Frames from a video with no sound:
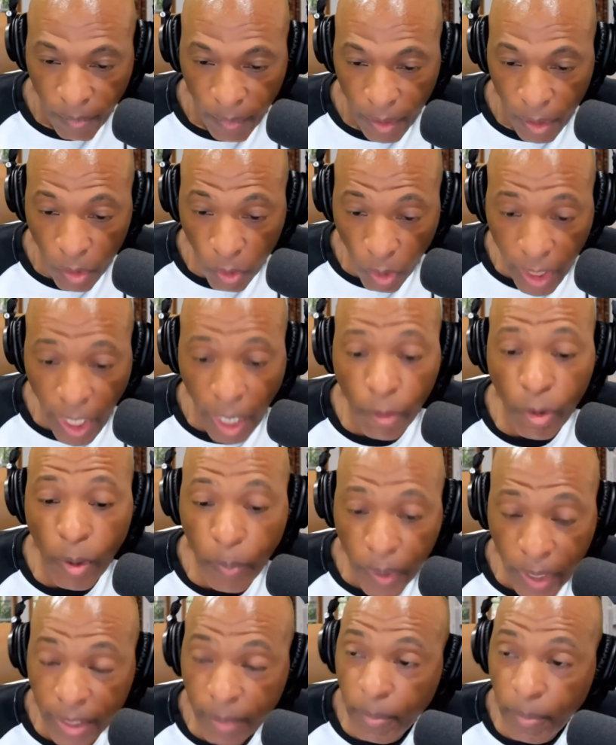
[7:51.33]
You can't
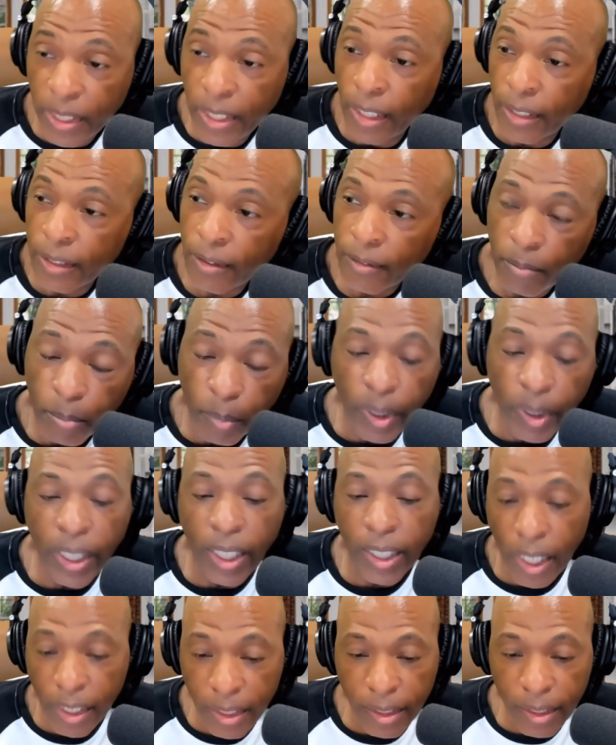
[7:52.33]
replace Blake.
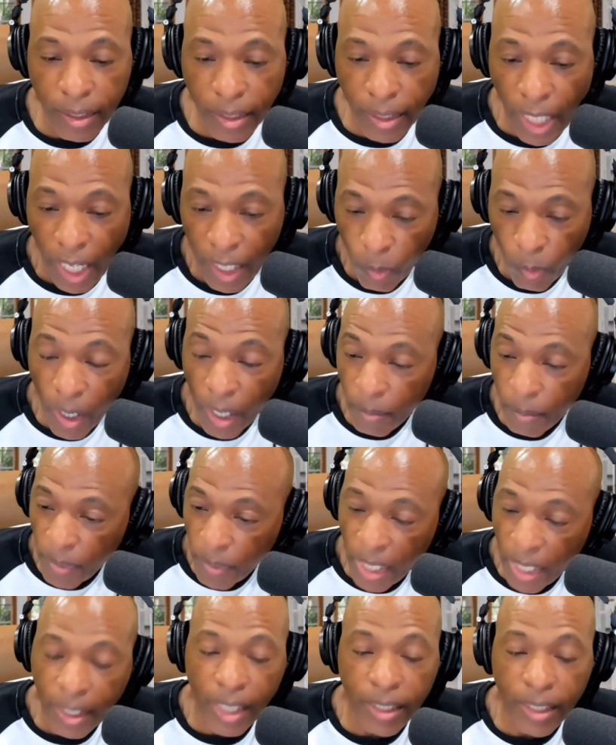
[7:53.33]
Blake is a stalwart,
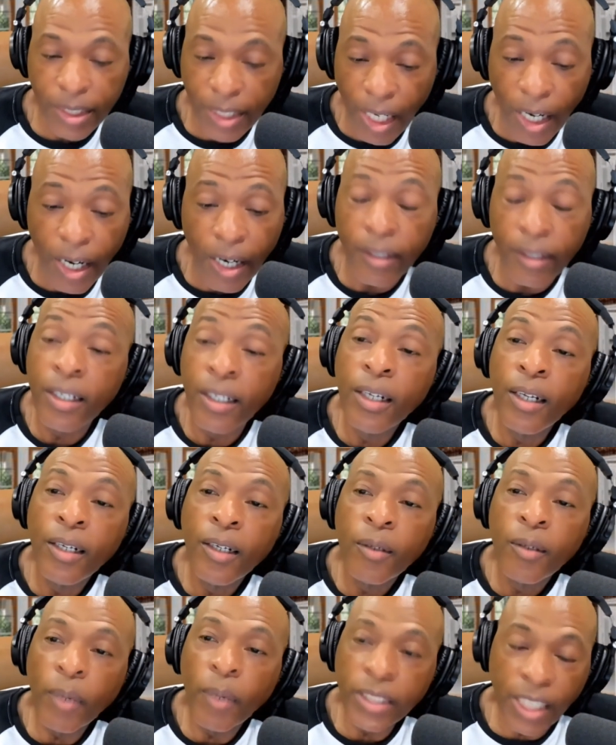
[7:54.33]
like a star.
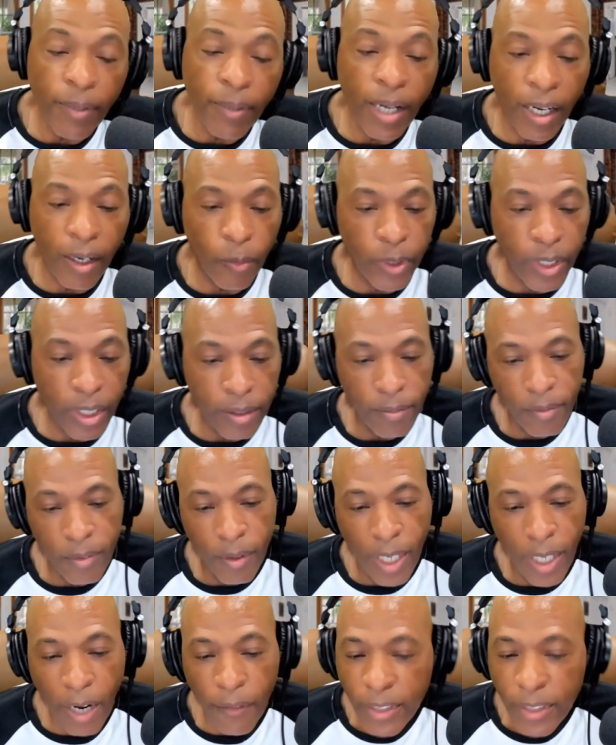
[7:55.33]
But Jamal Wade,
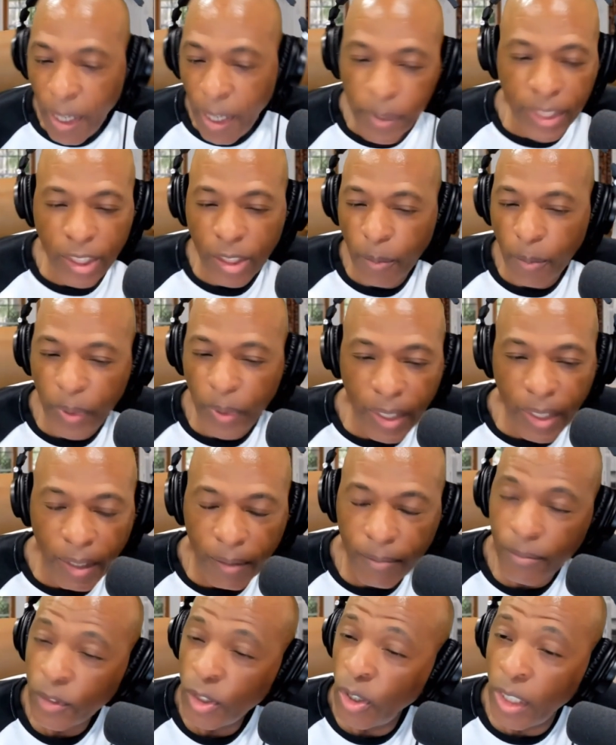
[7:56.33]
every time you see you play,
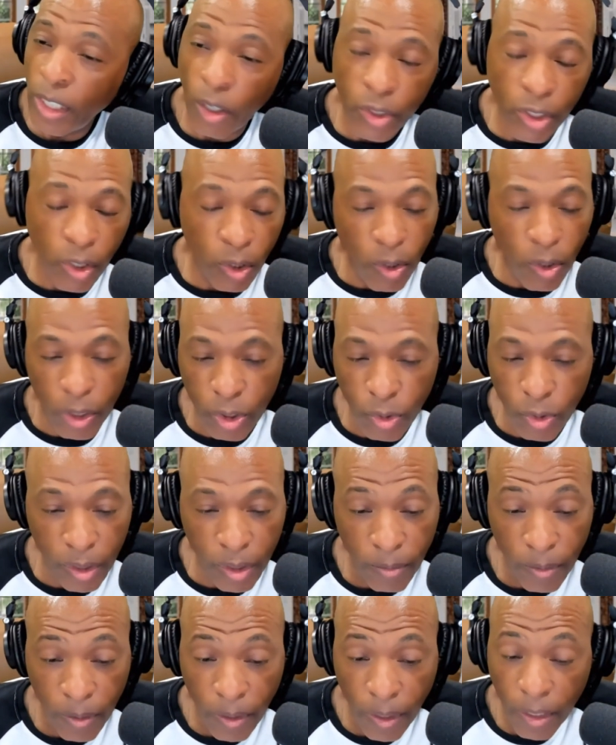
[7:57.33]
on your country,
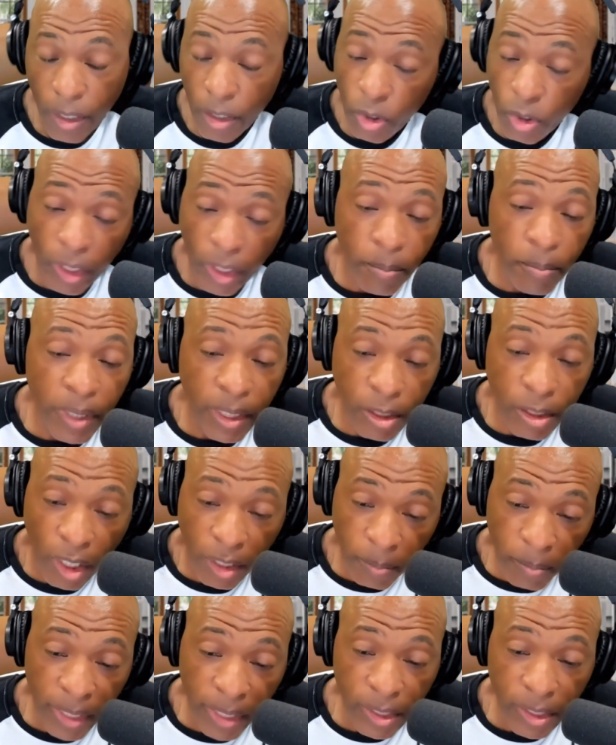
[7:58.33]
you are
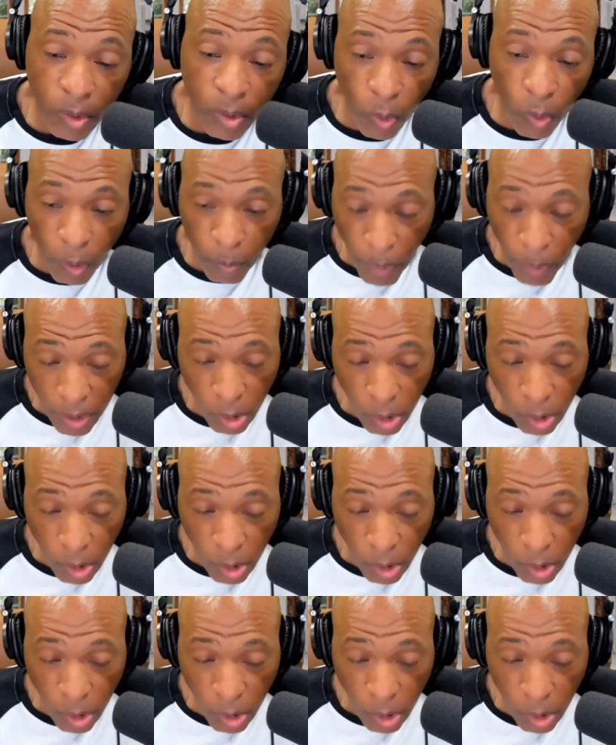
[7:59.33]
the best scorer, and